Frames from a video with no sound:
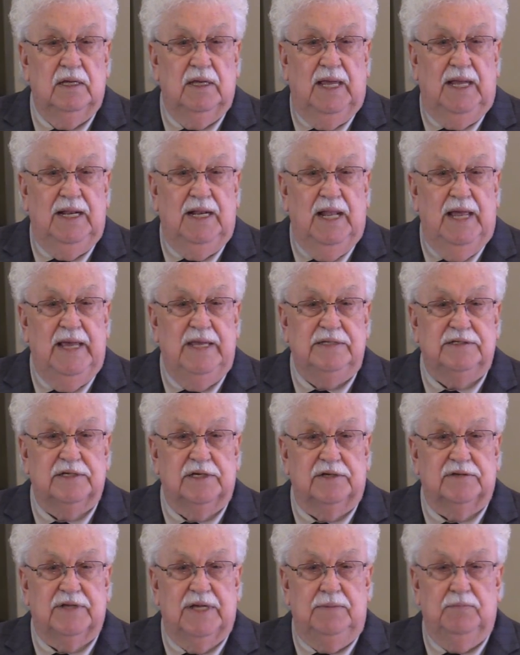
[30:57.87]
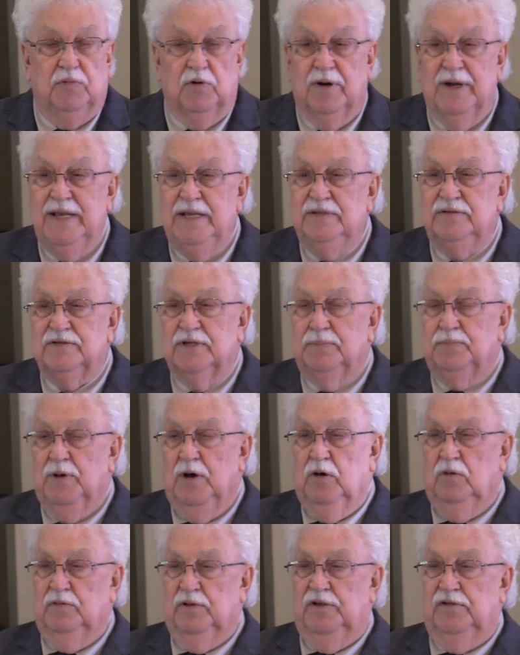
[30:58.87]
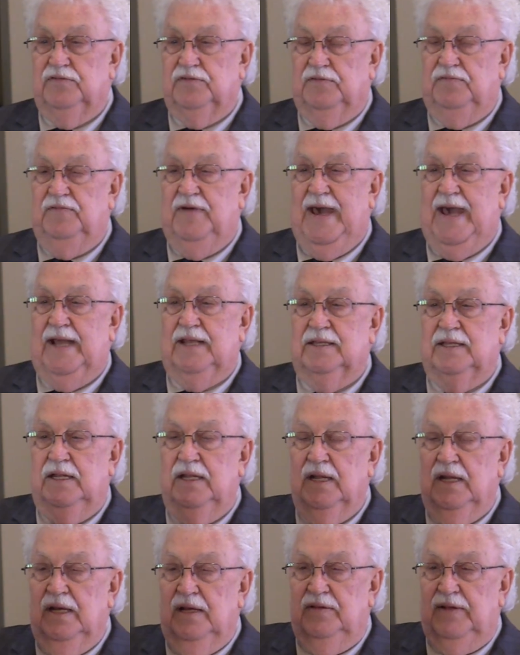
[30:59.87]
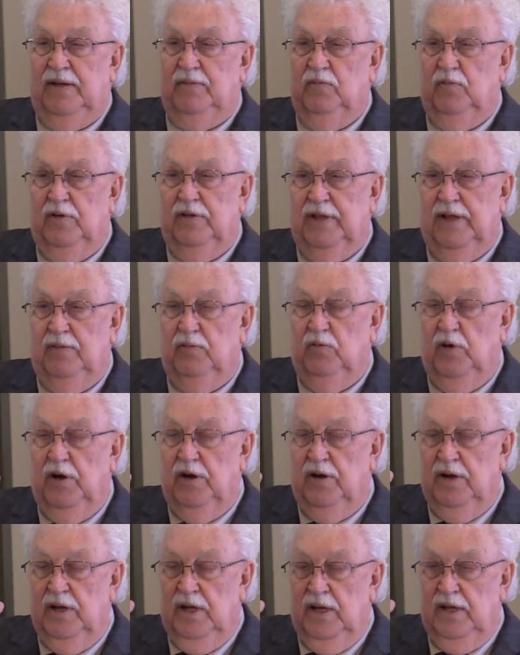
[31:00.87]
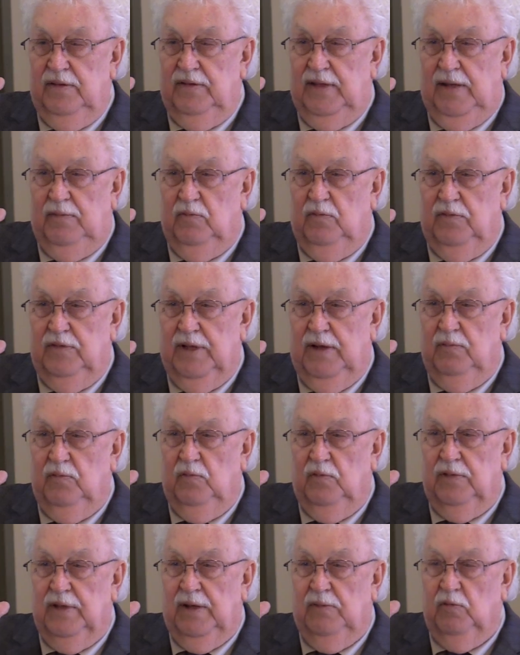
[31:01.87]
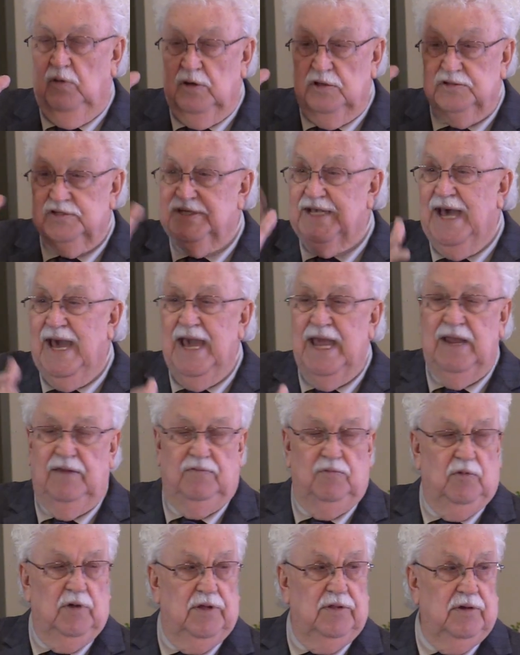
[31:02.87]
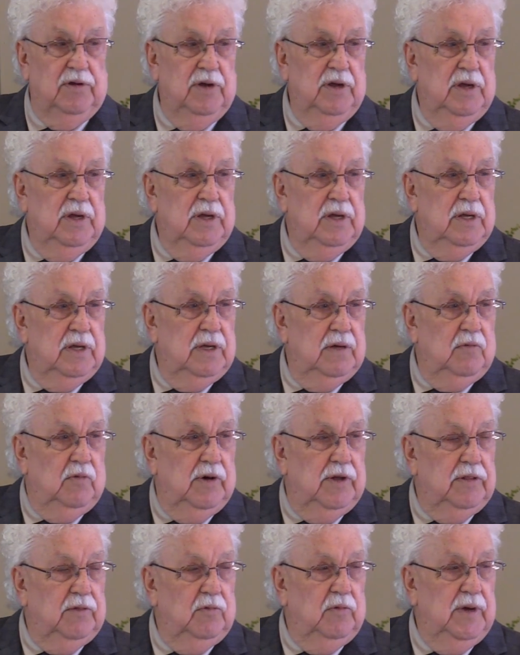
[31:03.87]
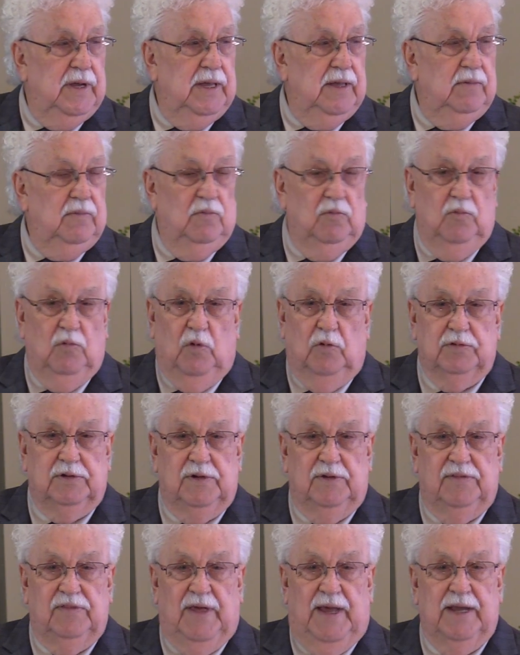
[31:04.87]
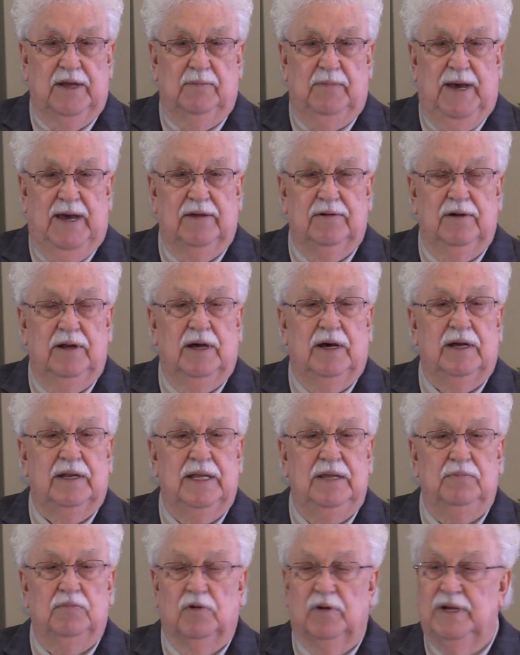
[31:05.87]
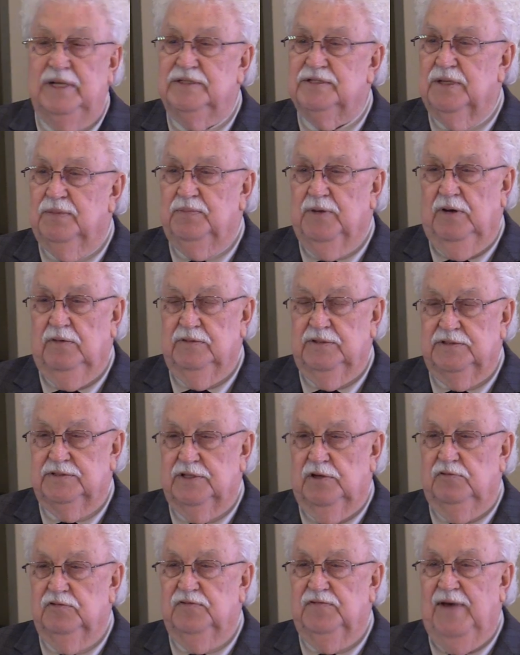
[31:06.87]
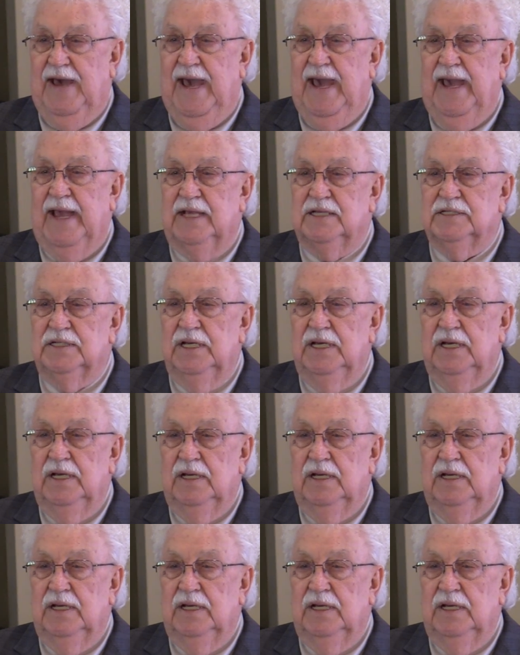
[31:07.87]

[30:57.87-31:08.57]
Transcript: He leads us. He breathes upon us the fact that, that, that, we're, that, that, that we're saved, whether, whether we want to think about it or not. He breathes upon us those facts.